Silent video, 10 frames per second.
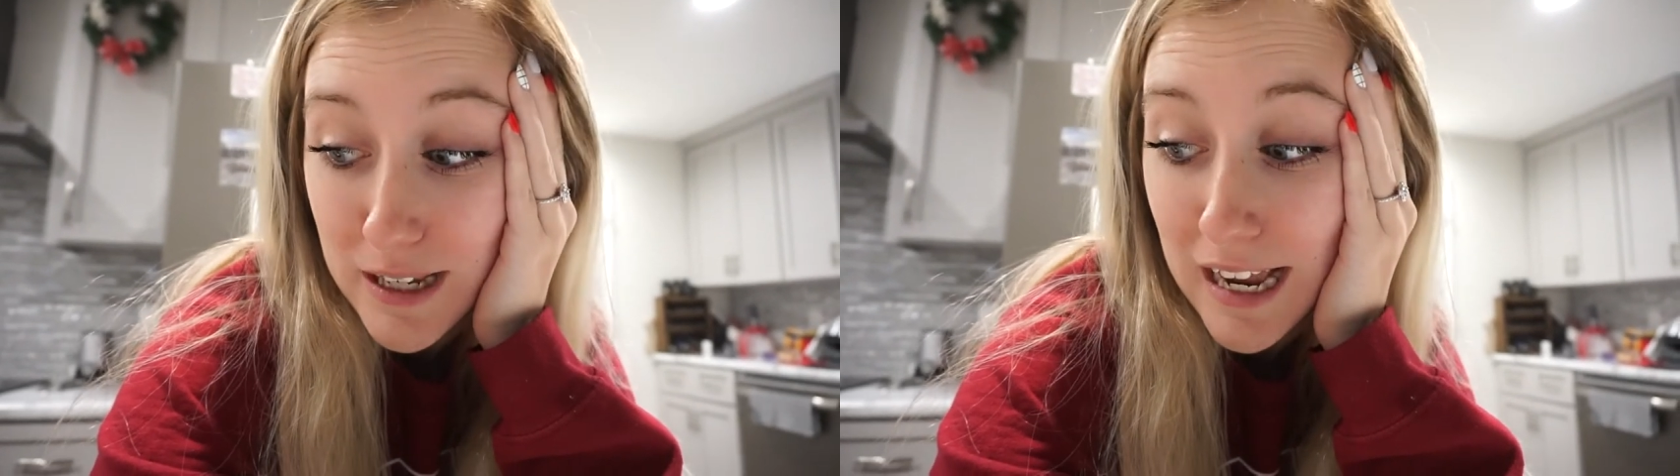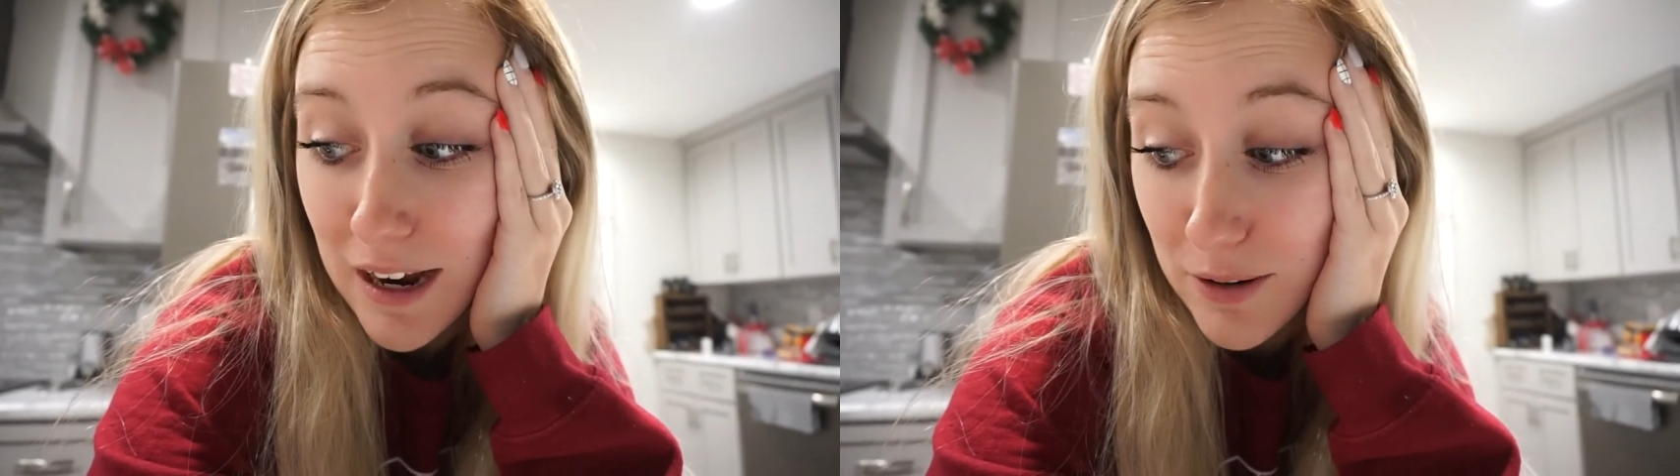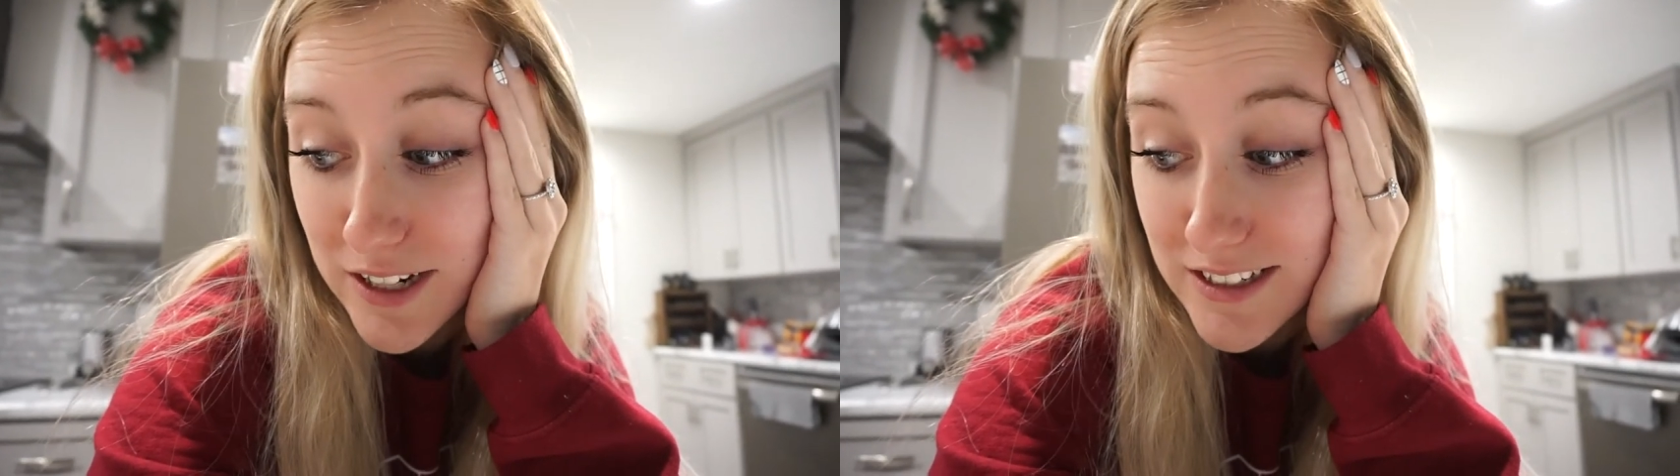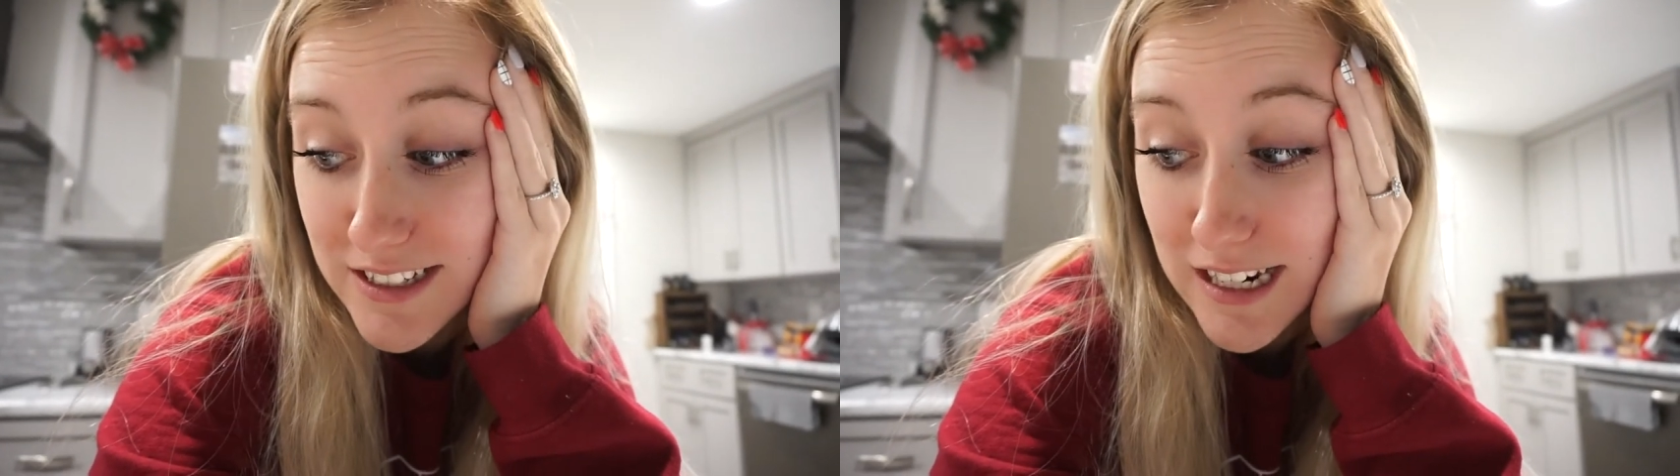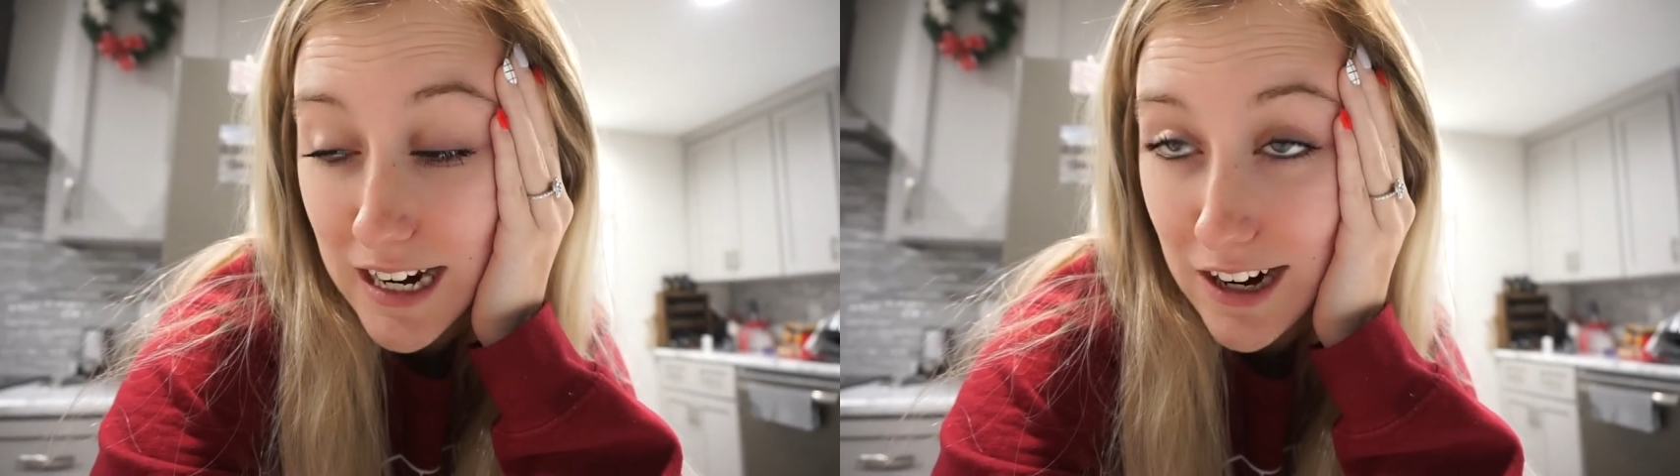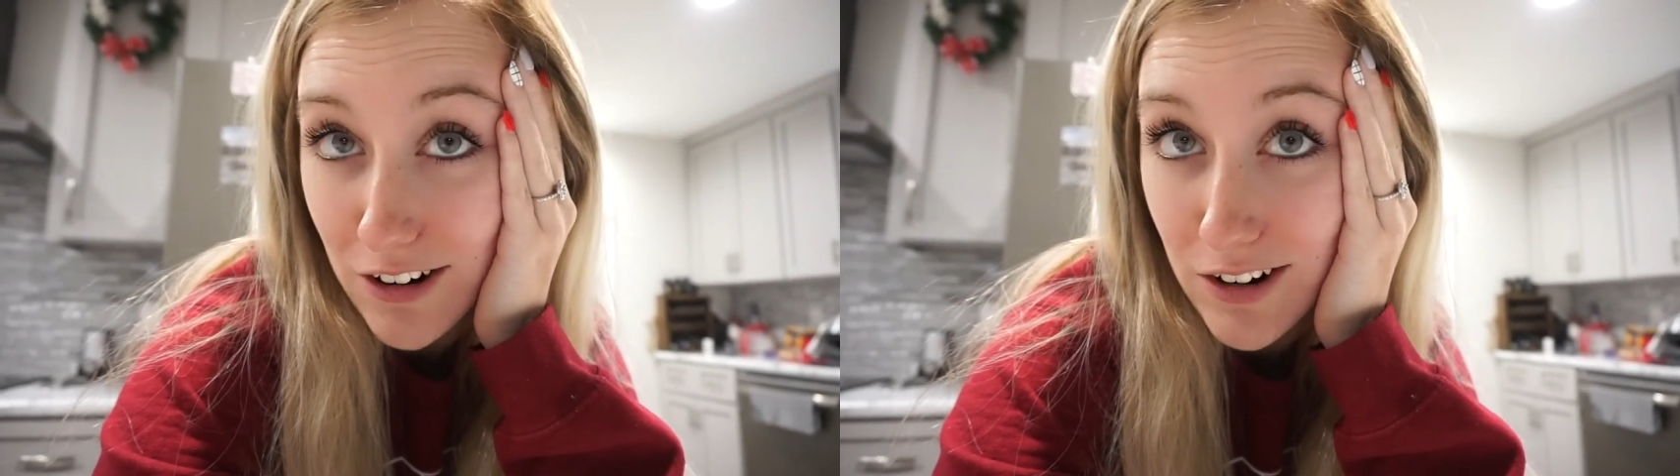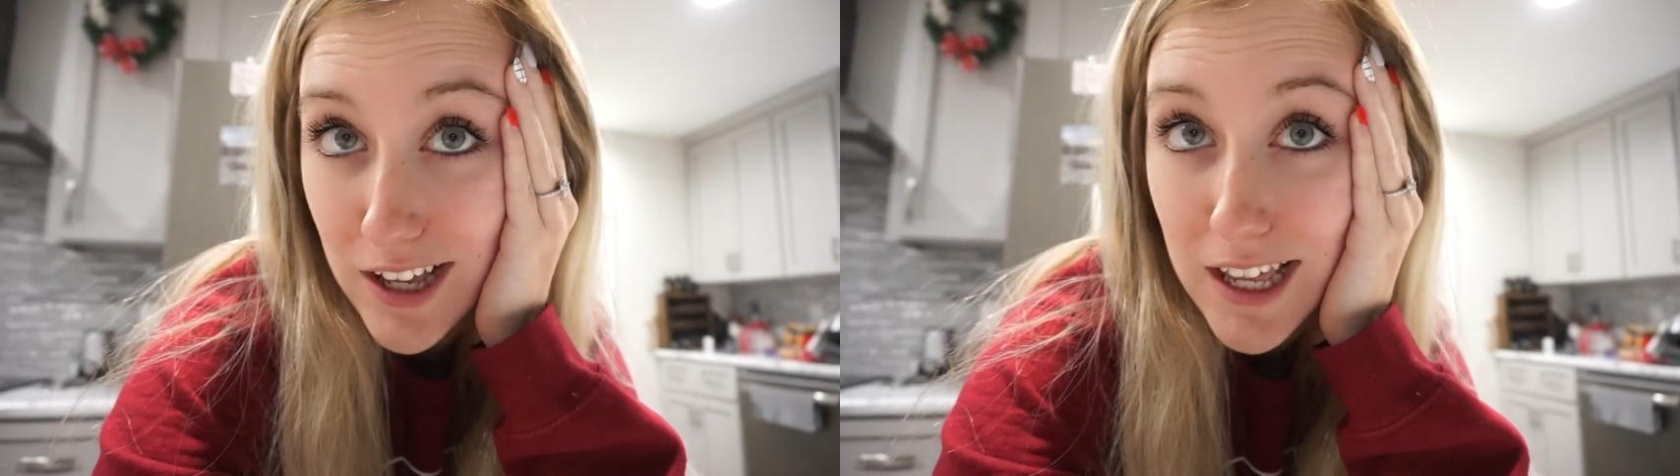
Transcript: how it is now.